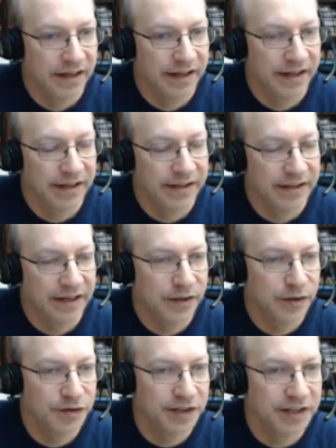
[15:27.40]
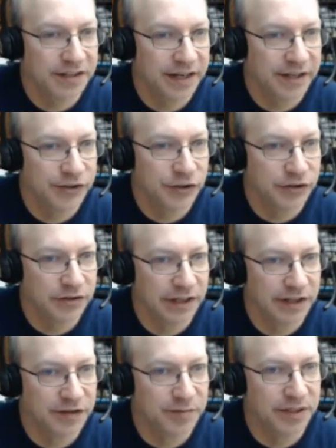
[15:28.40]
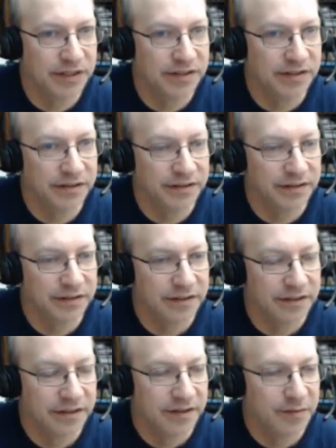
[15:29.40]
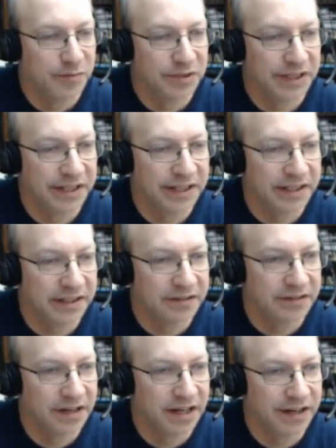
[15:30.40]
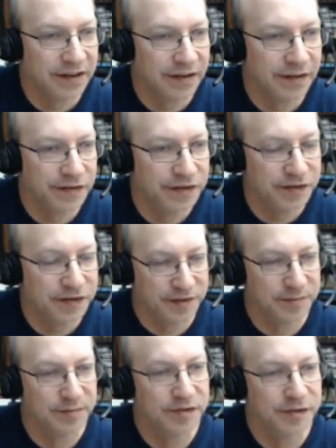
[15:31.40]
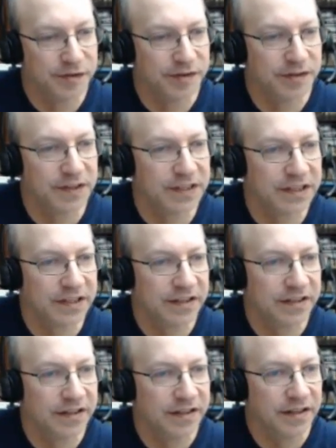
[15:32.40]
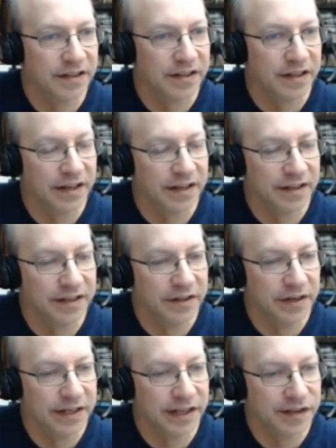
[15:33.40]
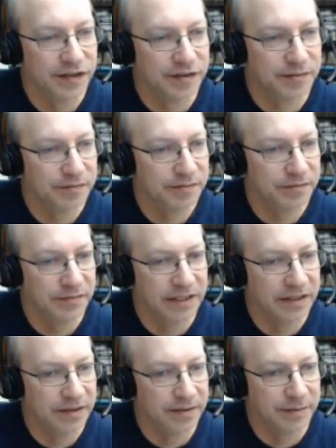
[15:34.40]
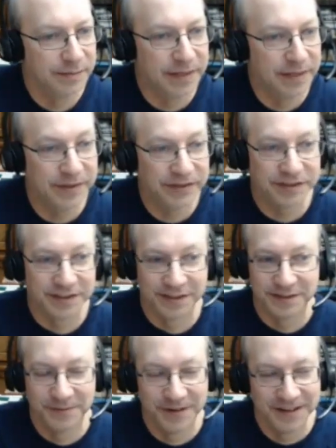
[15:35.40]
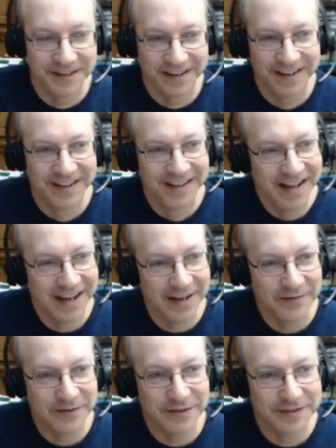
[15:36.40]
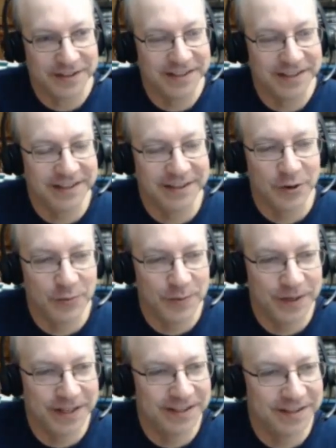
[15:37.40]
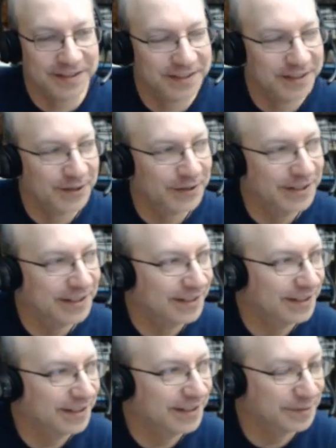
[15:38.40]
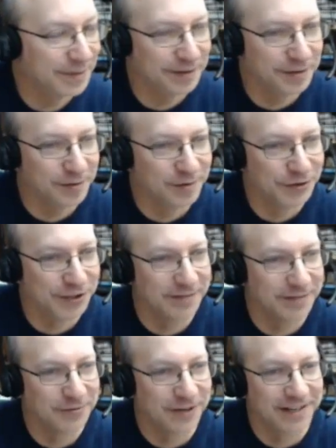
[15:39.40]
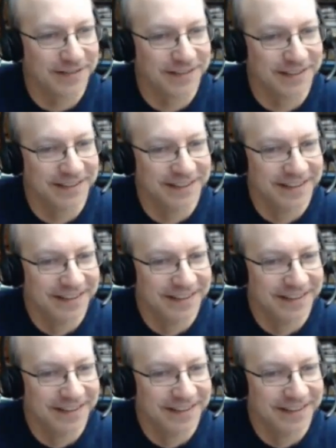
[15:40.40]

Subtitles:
and I noticed that Nigel has been playing a lot of systems. I guess maybe he just doesn't want to have to study openings. He spent so much time traveling.